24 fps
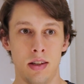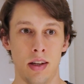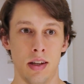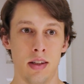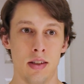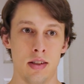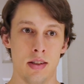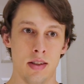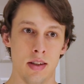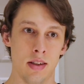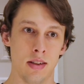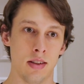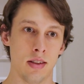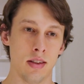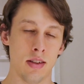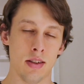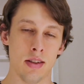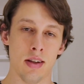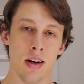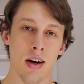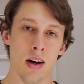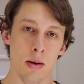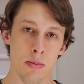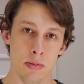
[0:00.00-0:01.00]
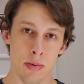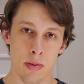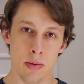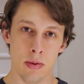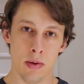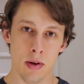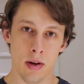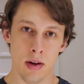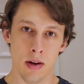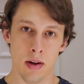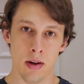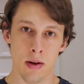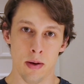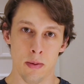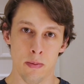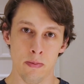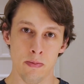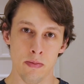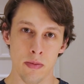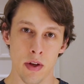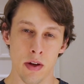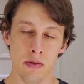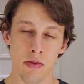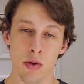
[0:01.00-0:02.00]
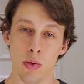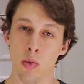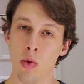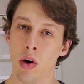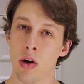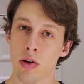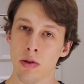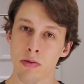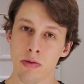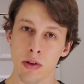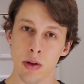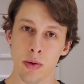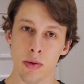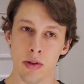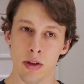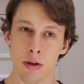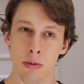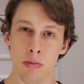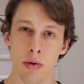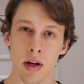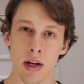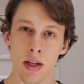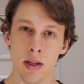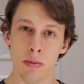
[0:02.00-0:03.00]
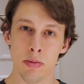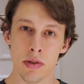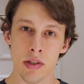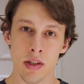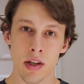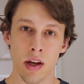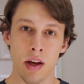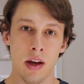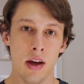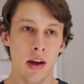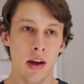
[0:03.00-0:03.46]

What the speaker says: a sudden stop of the water flow in the pipes.